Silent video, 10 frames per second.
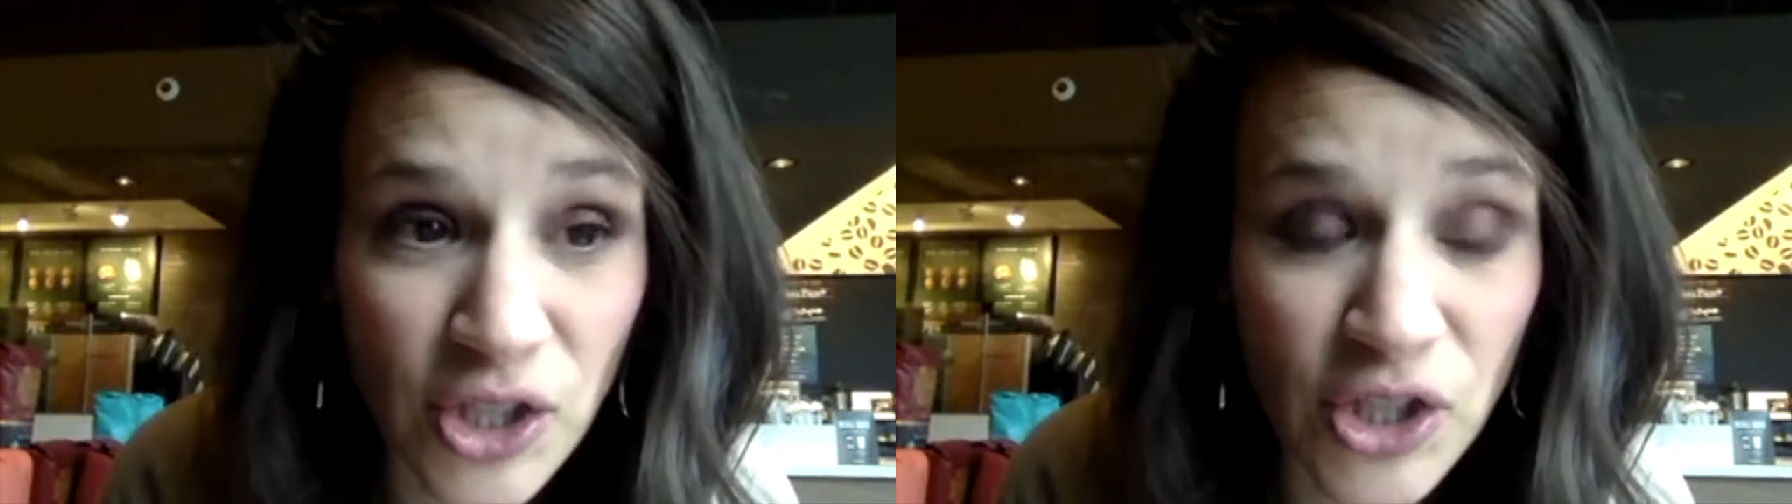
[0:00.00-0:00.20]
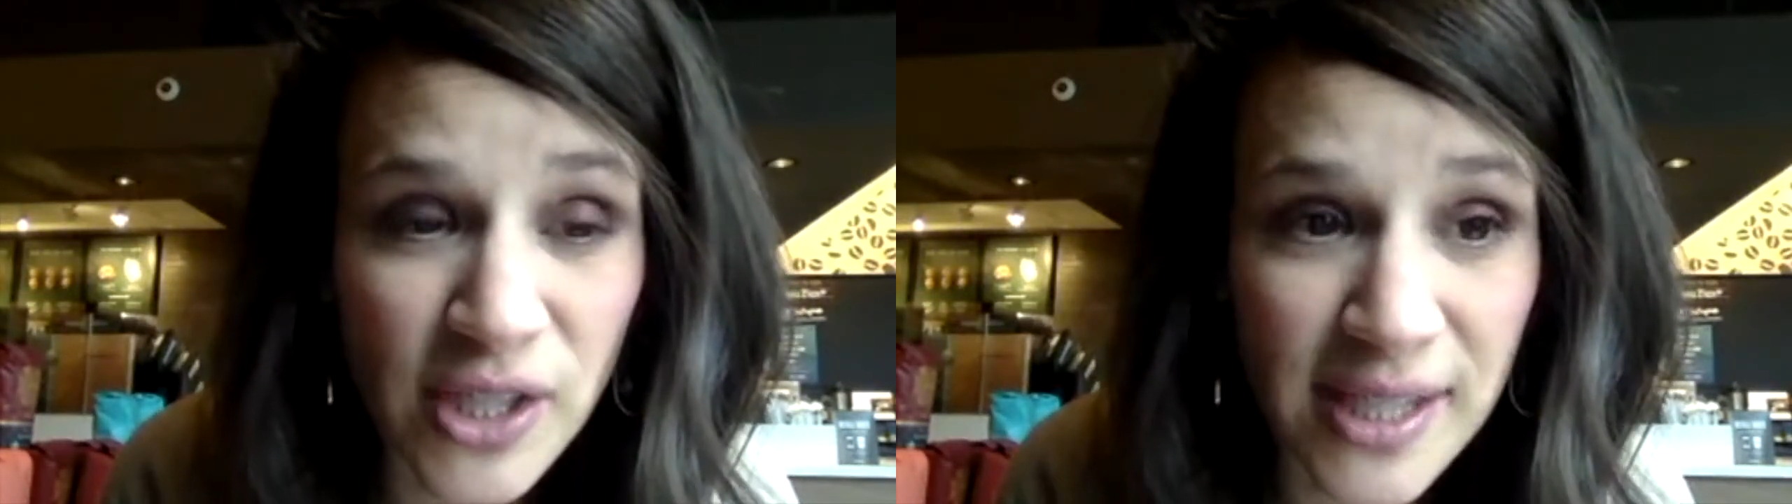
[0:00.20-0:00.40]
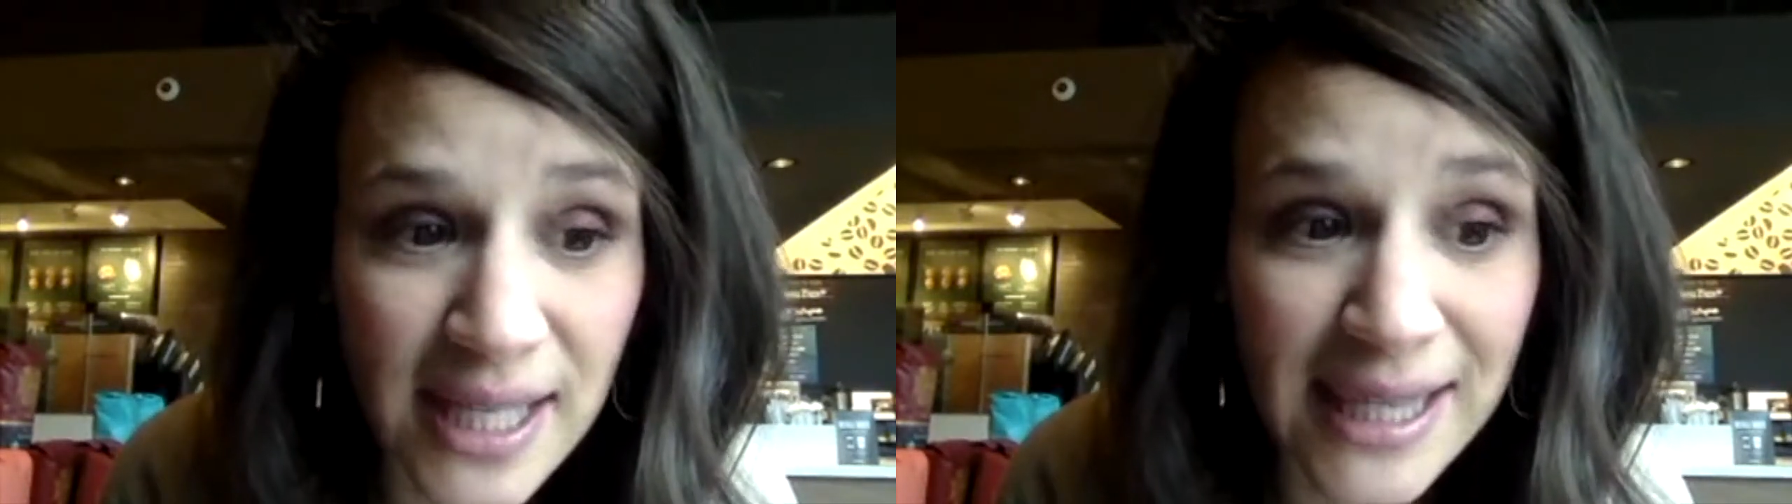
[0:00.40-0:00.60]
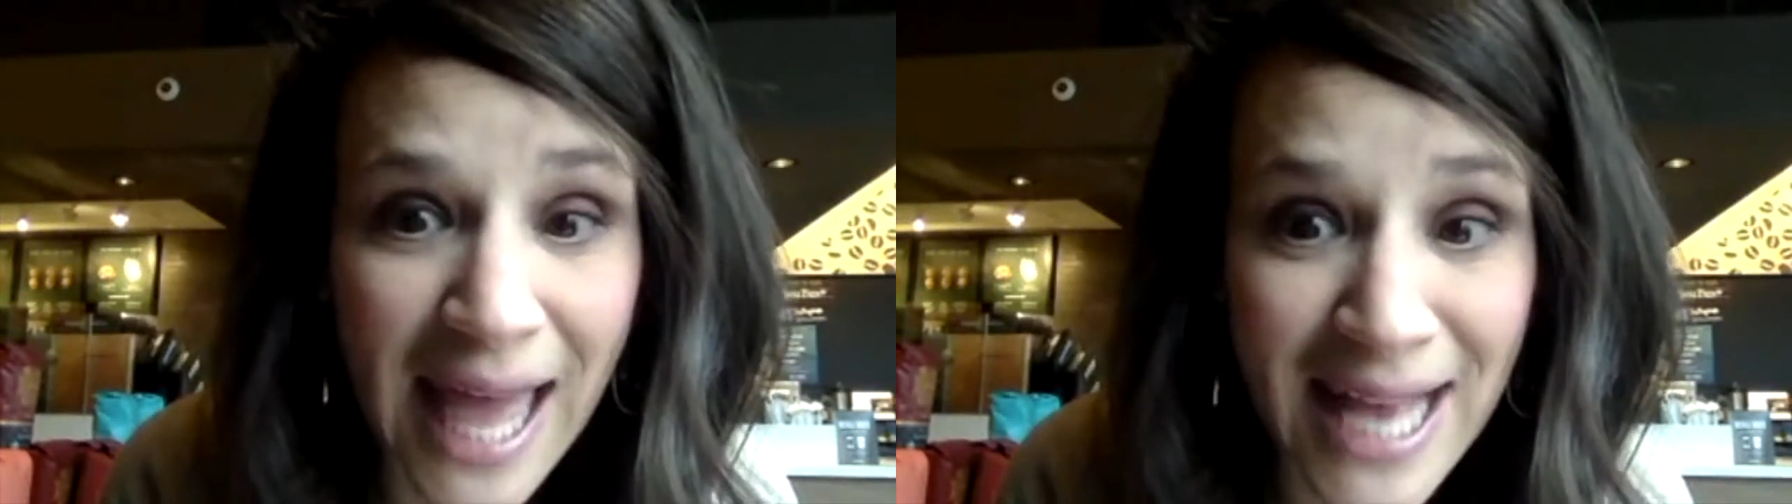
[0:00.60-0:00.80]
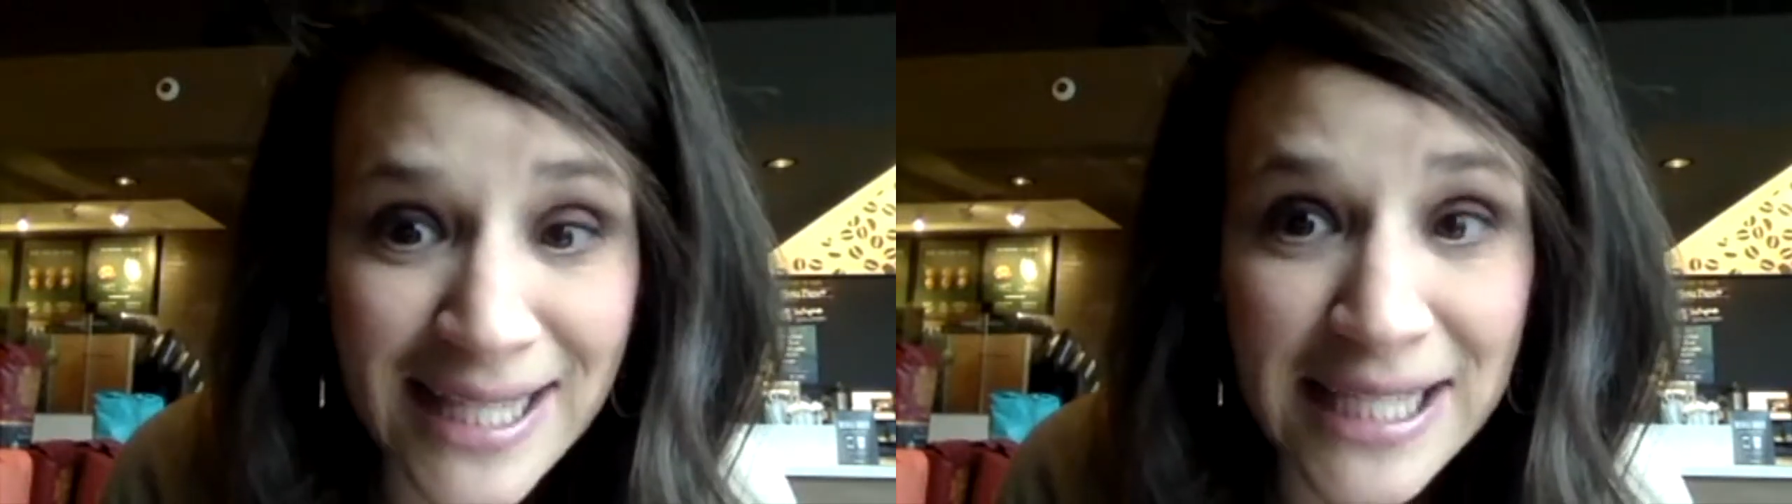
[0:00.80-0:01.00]
And she said
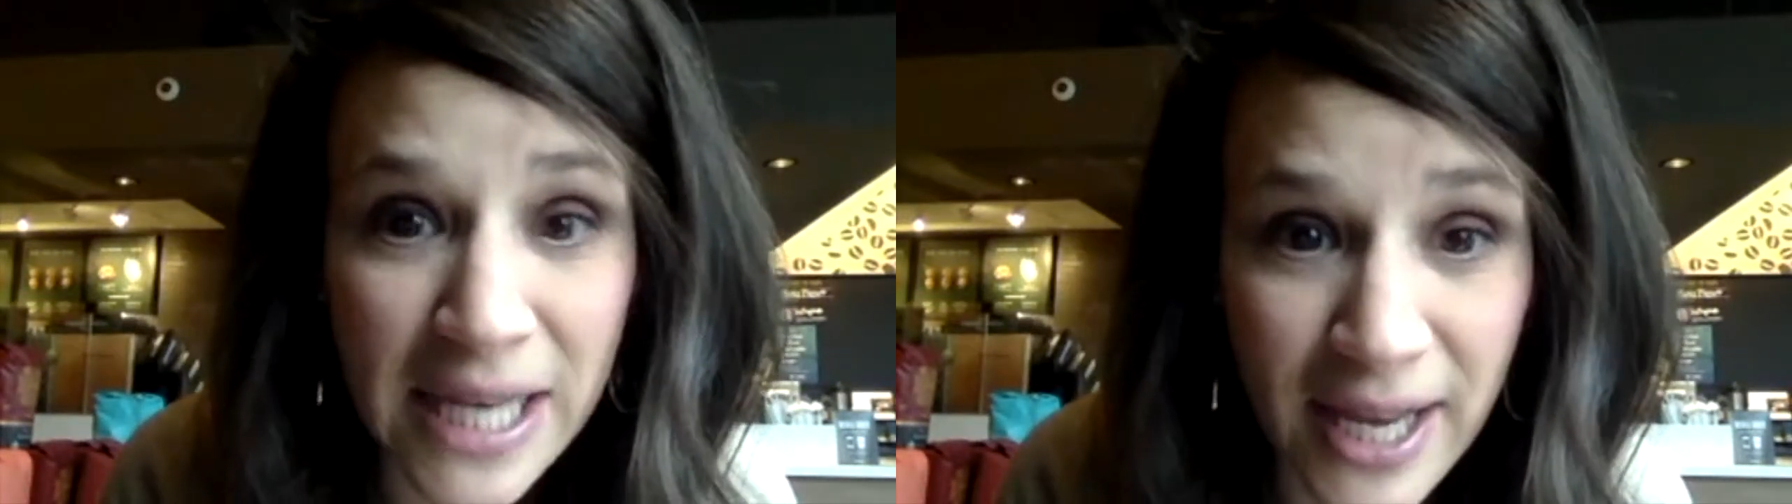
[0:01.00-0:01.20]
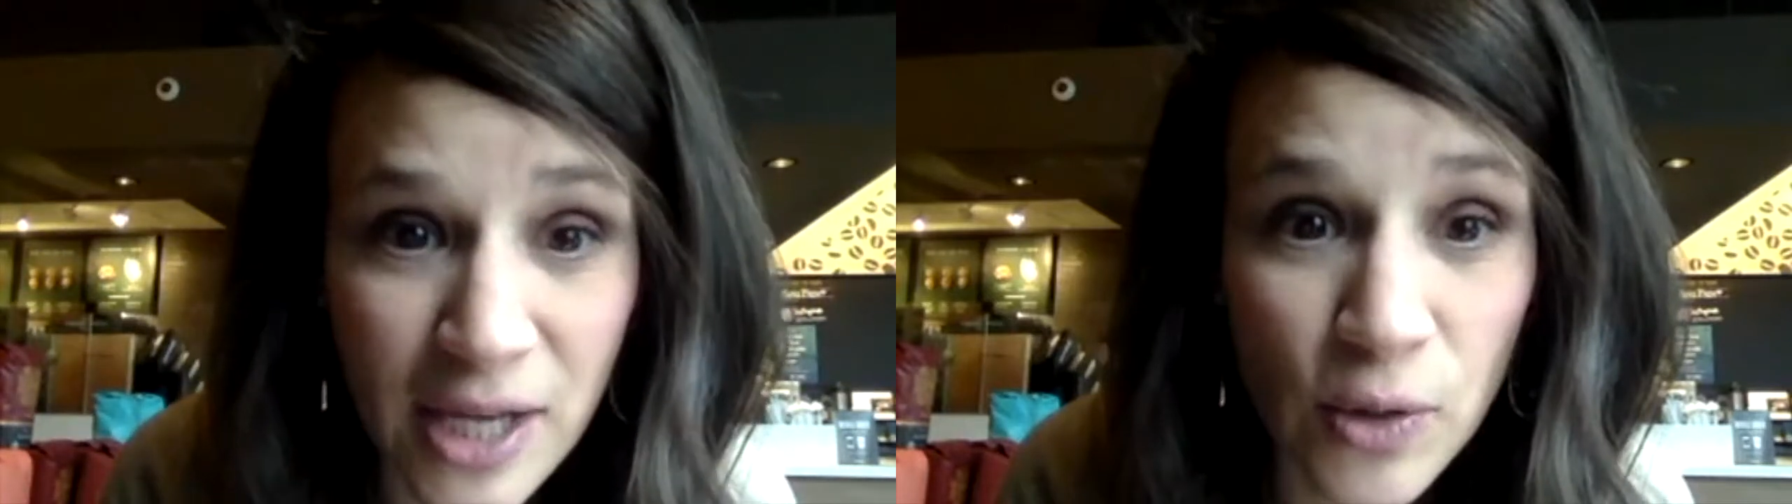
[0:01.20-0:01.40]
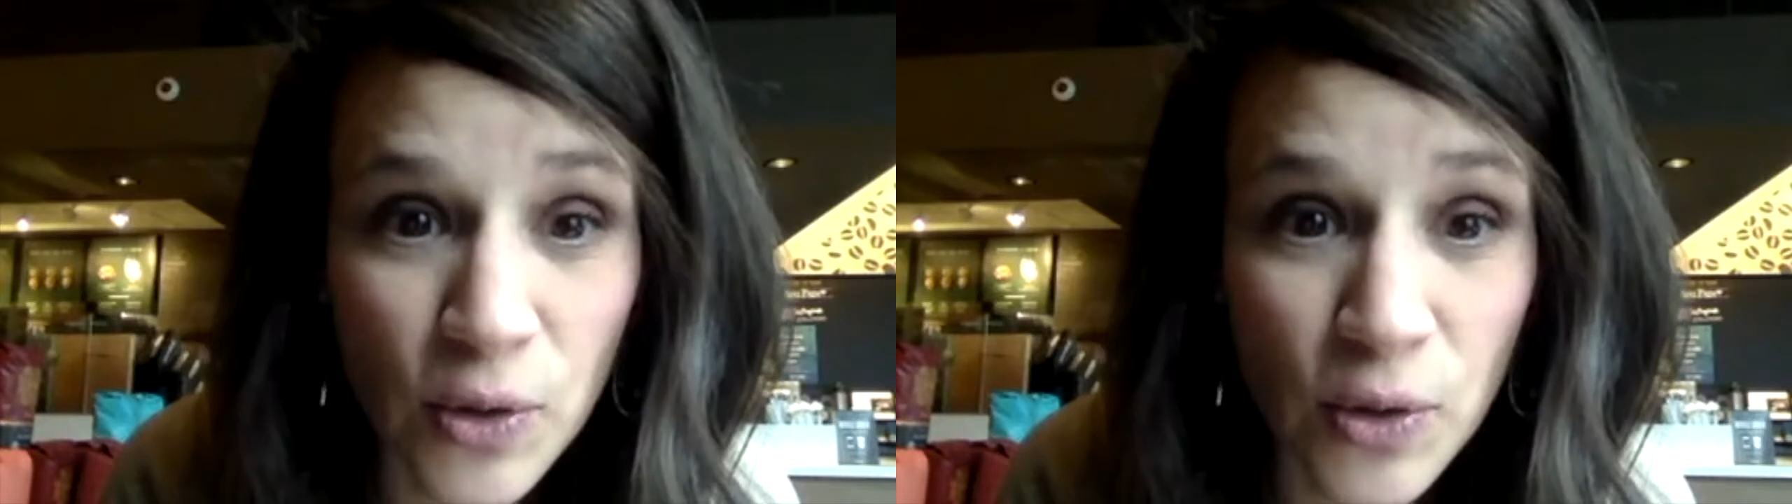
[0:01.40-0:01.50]
last night